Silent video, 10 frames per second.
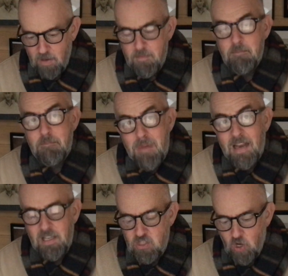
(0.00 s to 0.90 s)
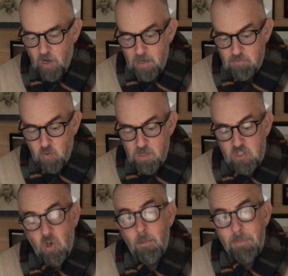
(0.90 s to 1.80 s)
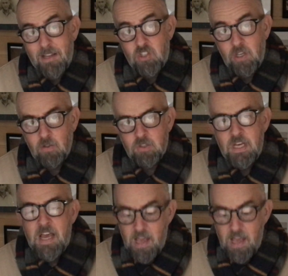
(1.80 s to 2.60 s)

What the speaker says: many times with his combat skills.